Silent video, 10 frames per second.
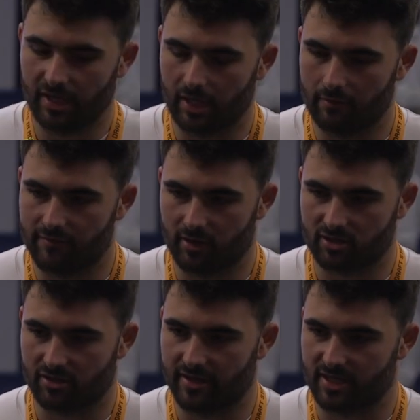you know, focus on
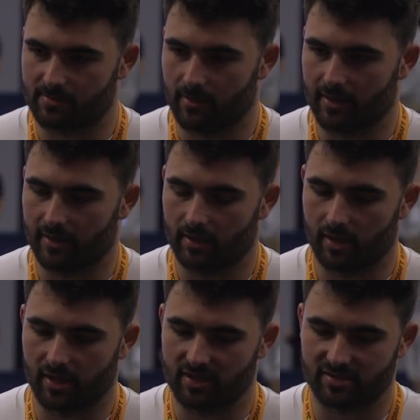the next play.
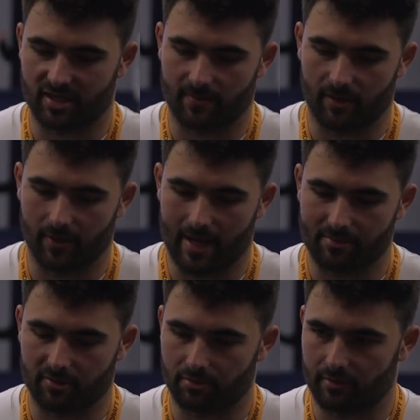It's not about what happened
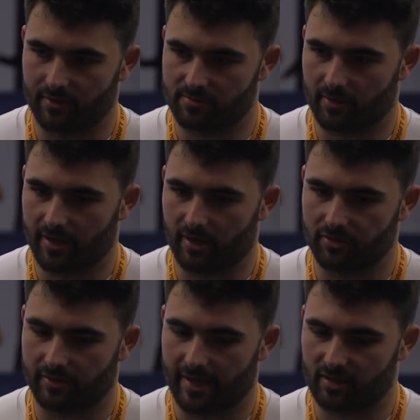the previous play. You
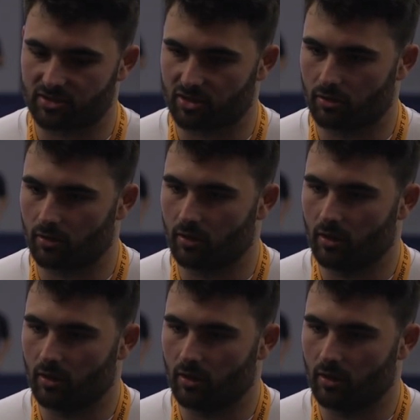can't control